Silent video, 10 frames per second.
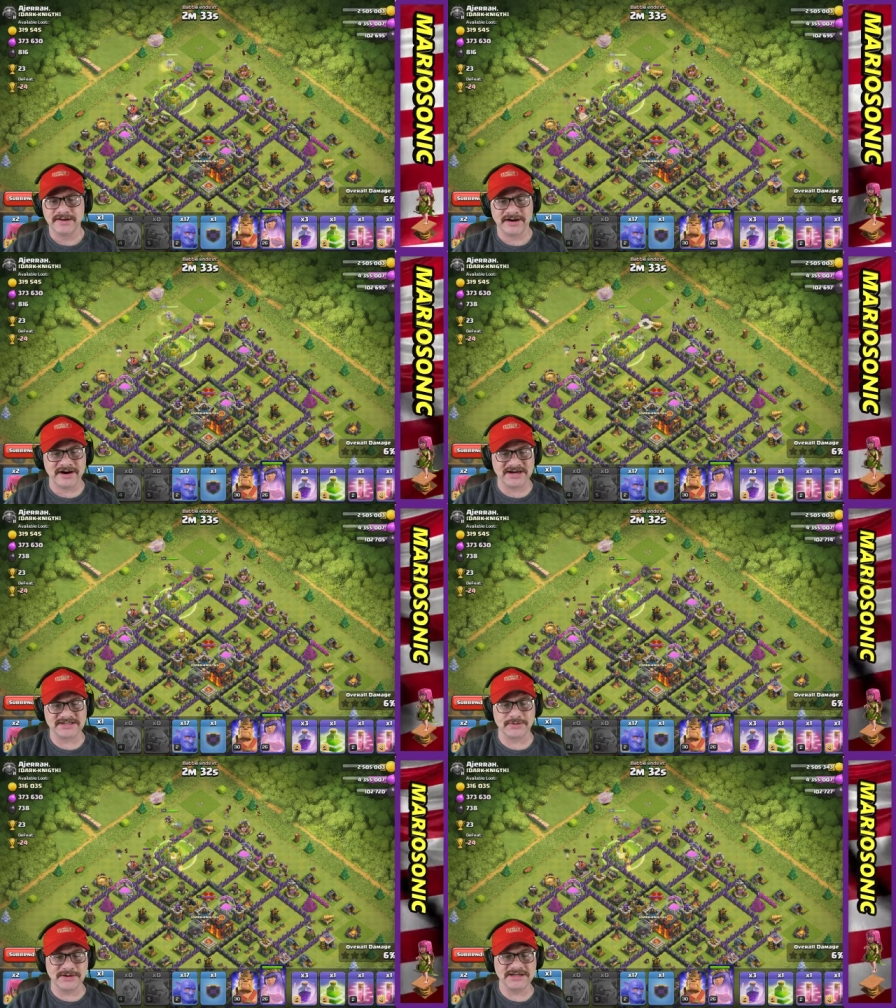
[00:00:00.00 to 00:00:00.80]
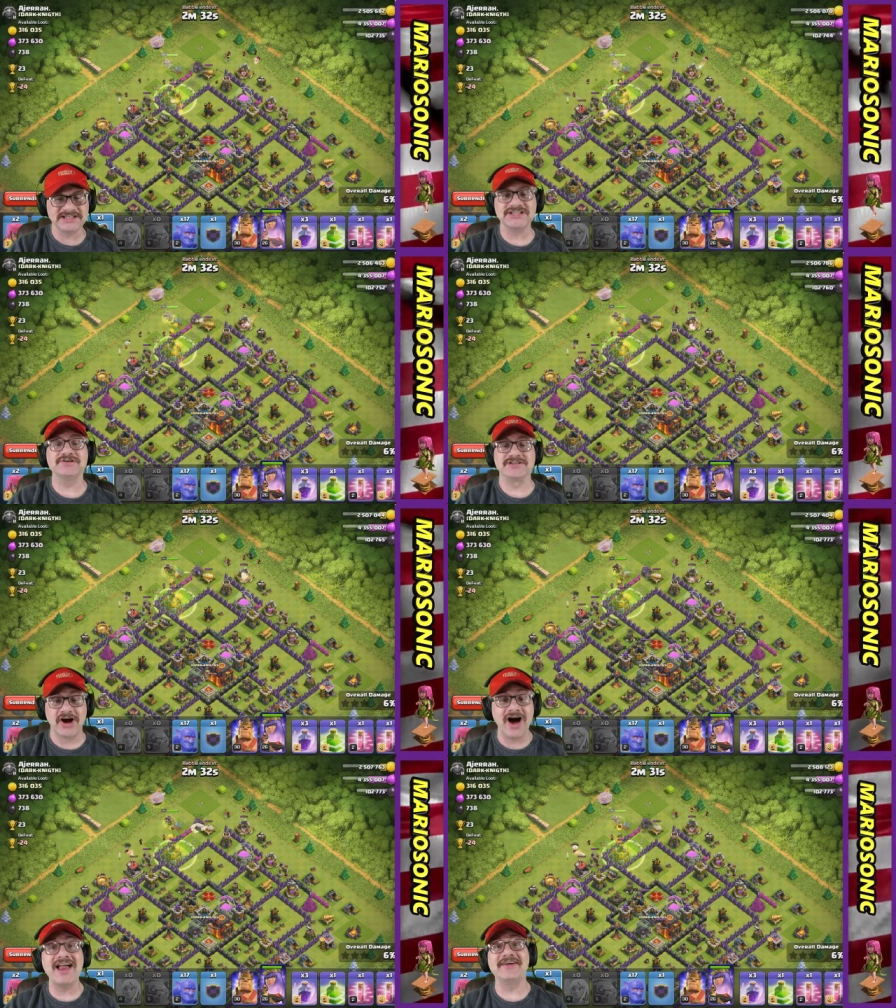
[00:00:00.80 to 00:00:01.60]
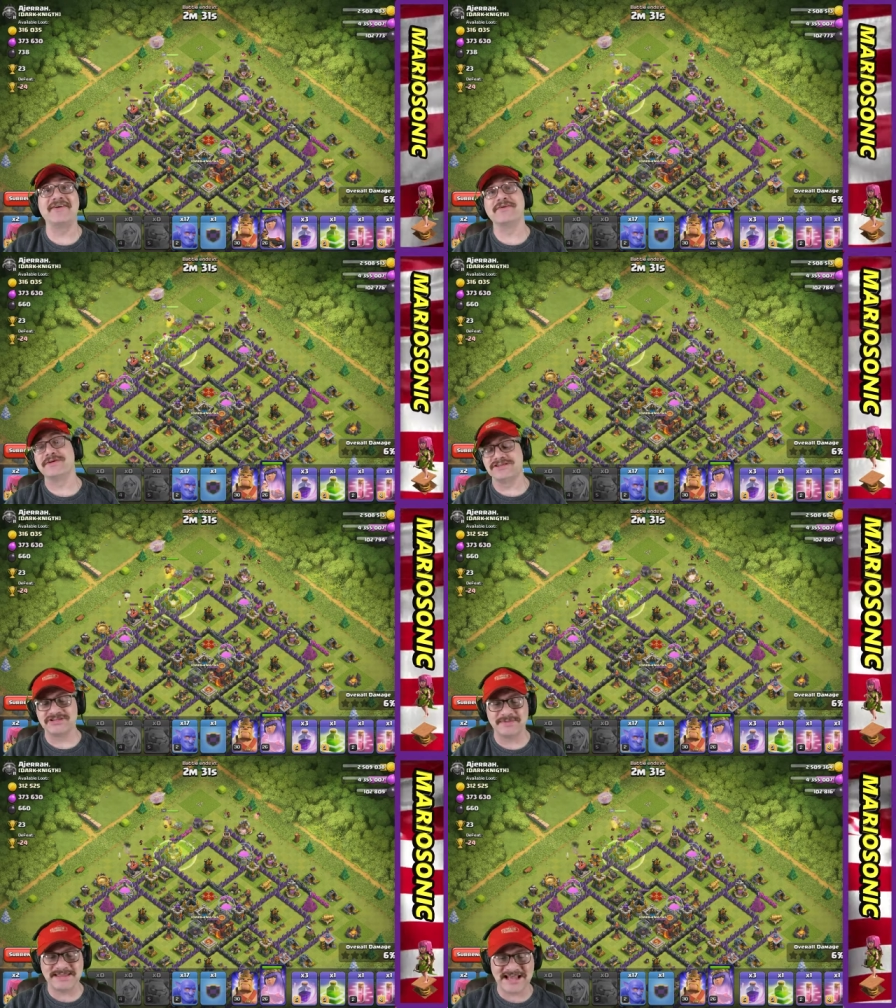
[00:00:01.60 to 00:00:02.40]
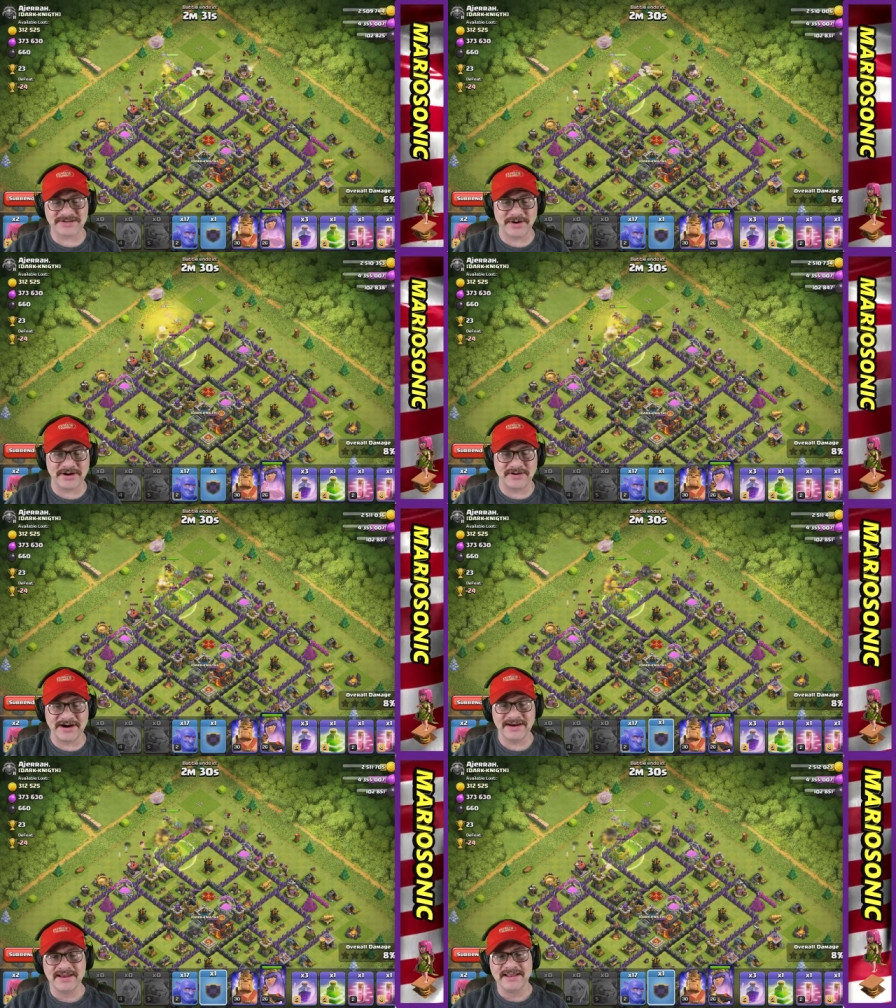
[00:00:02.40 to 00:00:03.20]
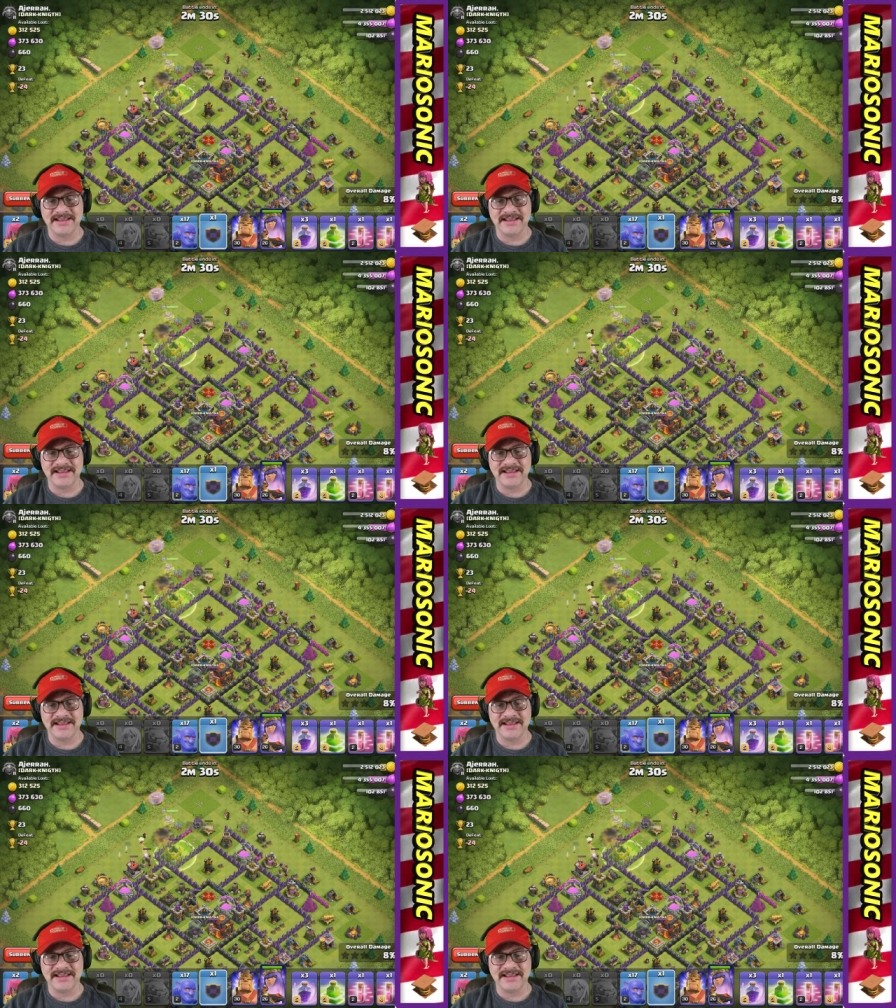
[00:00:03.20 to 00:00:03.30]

All right, so we just used all of our wizards, but that's quite all right.